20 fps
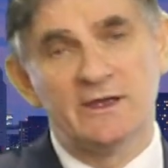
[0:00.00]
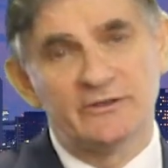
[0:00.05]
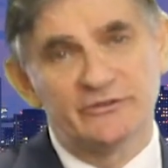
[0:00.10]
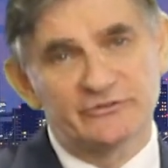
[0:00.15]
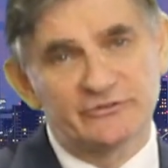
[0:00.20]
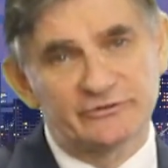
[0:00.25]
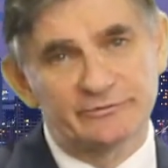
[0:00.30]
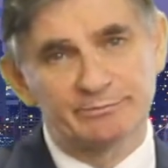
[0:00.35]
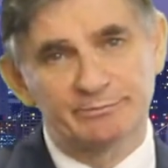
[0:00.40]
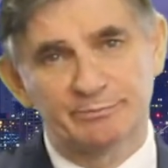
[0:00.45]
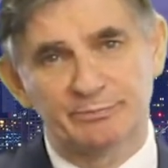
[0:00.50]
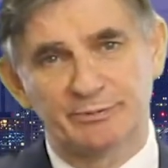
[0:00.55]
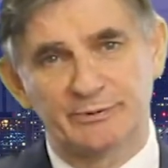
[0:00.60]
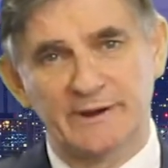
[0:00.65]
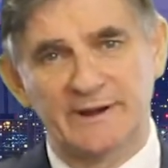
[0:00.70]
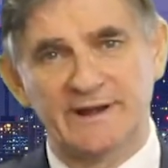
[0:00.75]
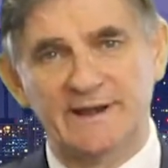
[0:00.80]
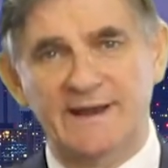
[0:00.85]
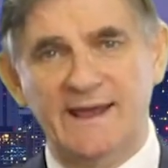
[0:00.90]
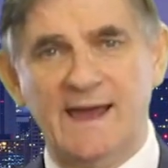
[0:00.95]

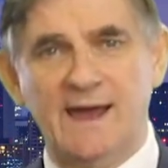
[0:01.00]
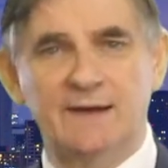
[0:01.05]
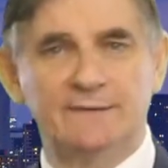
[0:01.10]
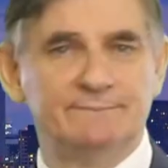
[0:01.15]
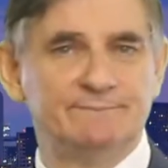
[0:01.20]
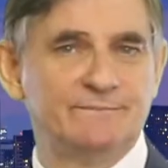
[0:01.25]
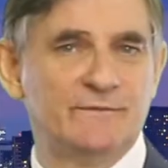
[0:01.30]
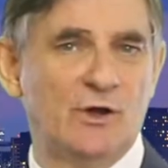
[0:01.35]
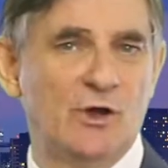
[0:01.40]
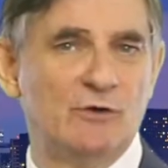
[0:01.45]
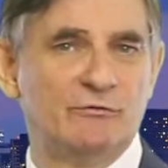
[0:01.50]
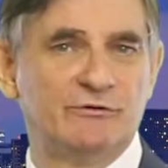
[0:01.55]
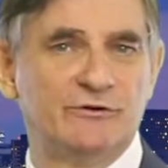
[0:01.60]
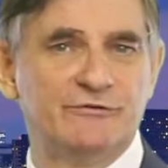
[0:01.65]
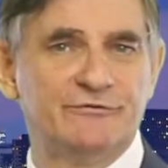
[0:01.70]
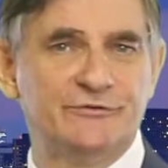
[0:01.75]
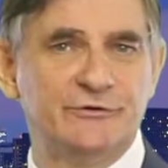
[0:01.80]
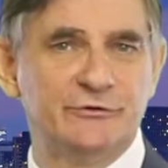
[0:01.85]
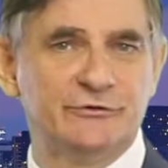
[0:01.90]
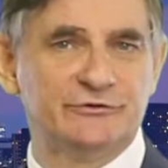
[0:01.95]
spread it out over
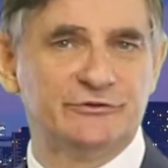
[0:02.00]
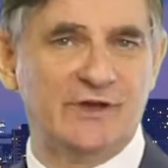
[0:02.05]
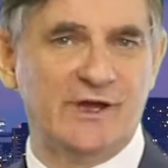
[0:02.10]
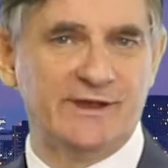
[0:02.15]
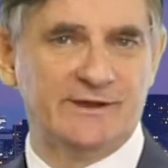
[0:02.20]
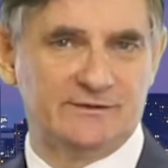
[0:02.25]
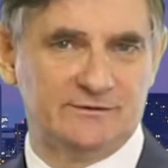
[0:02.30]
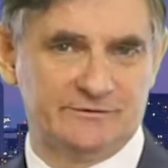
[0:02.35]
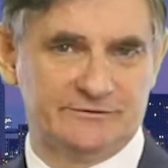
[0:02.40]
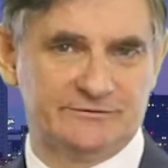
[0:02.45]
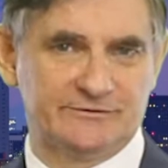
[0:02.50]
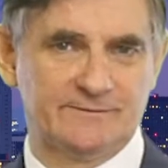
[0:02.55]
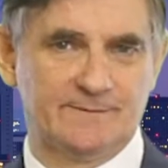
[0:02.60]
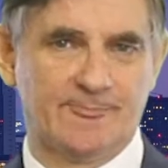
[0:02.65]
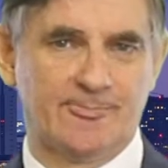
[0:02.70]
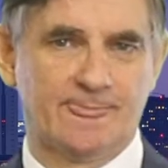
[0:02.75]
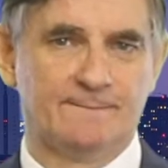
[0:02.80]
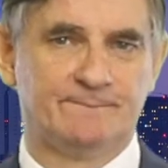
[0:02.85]
a few cycles.